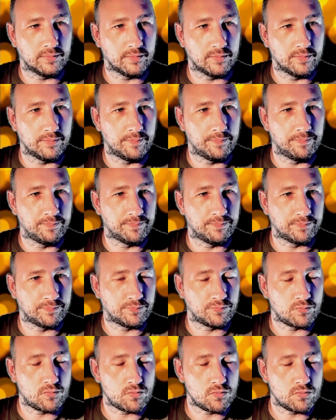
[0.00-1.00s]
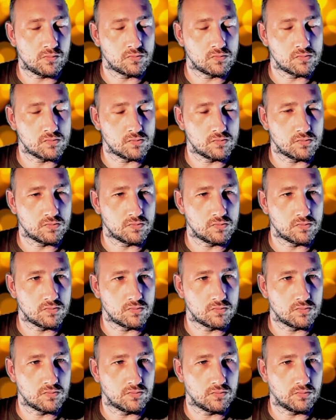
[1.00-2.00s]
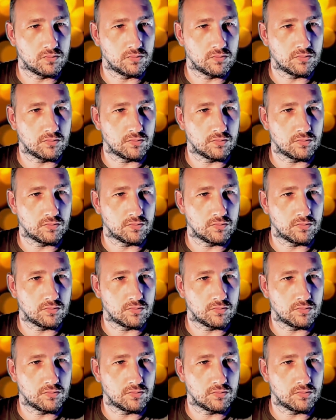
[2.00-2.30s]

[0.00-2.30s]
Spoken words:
(no one is talking)